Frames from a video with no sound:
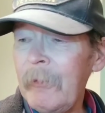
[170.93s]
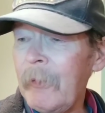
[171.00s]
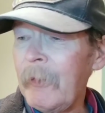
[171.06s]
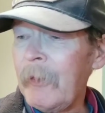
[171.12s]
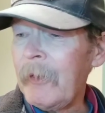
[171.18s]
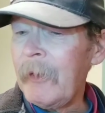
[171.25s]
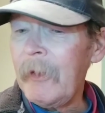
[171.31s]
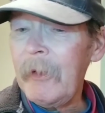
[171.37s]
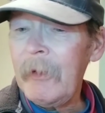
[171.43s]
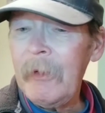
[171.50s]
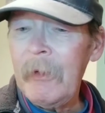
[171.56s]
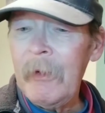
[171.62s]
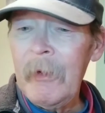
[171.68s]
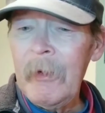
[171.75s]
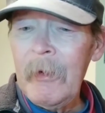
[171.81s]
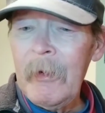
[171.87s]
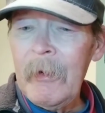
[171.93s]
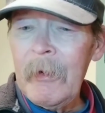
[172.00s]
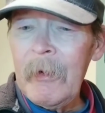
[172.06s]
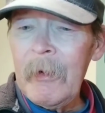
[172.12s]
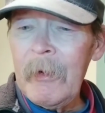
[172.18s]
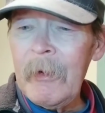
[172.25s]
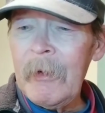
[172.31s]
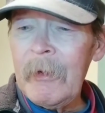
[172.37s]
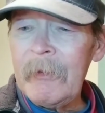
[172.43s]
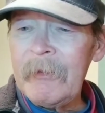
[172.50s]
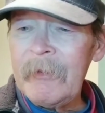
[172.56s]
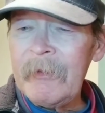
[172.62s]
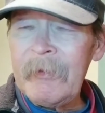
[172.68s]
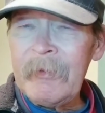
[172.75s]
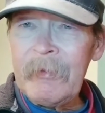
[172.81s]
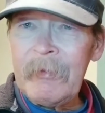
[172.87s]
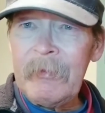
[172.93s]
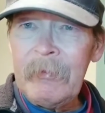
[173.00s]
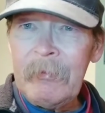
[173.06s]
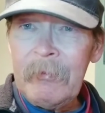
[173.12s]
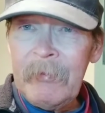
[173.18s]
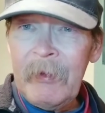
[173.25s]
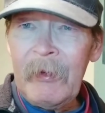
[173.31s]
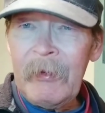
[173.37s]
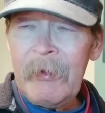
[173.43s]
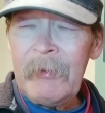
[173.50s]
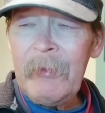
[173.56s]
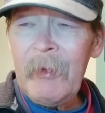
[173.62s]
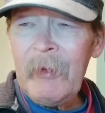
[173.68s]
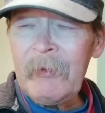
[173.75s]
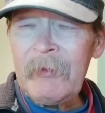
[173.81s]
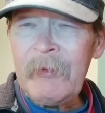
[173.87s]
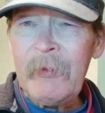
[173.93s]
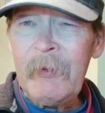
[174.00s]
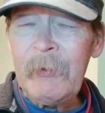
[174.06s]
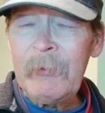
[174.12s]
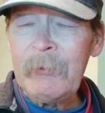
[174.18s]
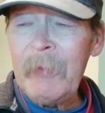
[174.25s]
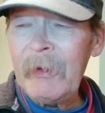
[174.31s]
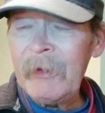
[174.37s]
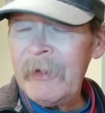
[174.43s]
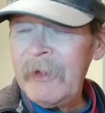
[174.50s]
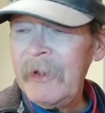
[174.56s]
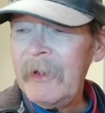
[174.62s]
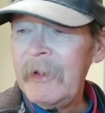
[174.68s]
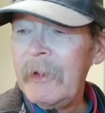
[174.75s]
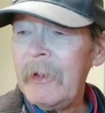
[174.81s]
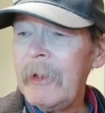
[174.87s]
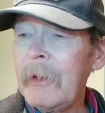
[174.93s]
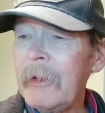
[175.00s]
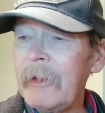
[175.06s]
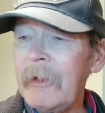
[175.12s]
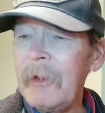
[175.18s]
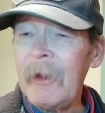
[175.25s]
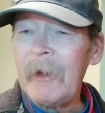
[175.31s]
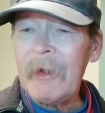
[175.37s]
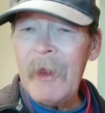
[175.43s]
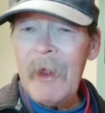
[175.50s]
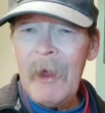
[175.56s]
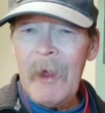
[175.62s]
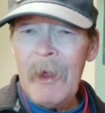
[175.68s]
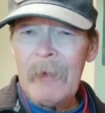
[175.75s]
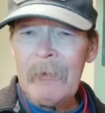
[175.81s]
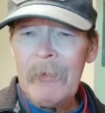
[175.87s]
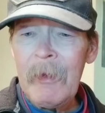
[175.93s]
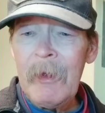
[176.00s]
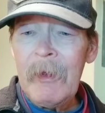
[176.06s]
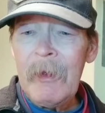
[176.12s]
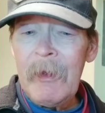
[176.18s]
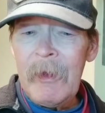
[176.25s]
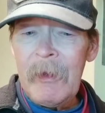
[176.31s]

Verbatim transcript: in. We're gonna uh, just tell you about TubeBuddy youtube.com.